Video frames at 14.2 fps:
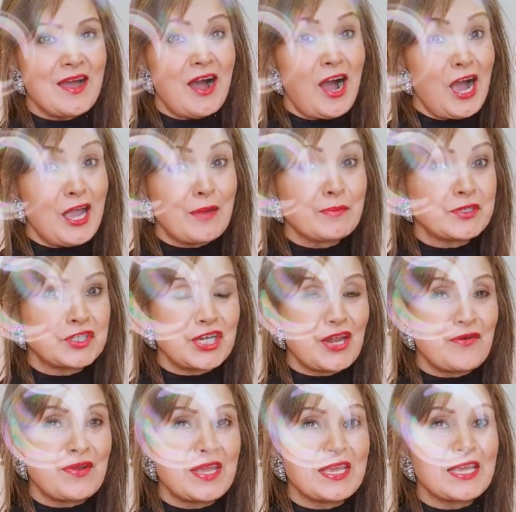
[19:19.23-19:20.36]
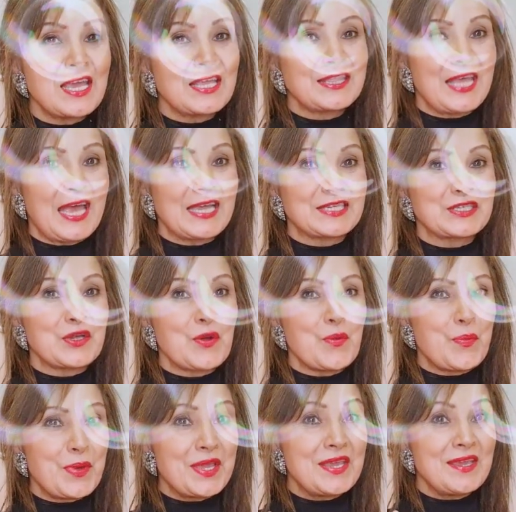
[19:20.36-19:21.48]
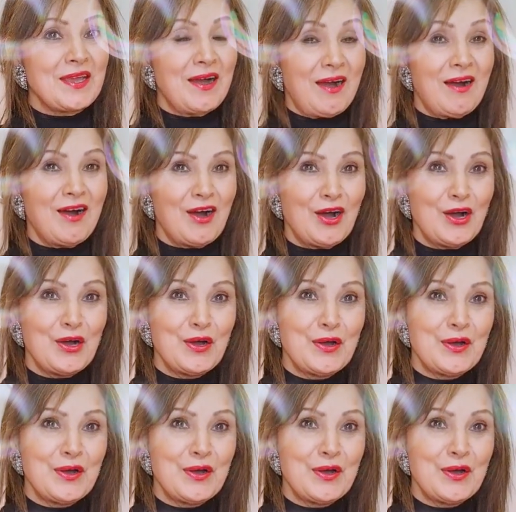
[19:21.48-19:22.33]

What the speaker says: I am sharing, that we are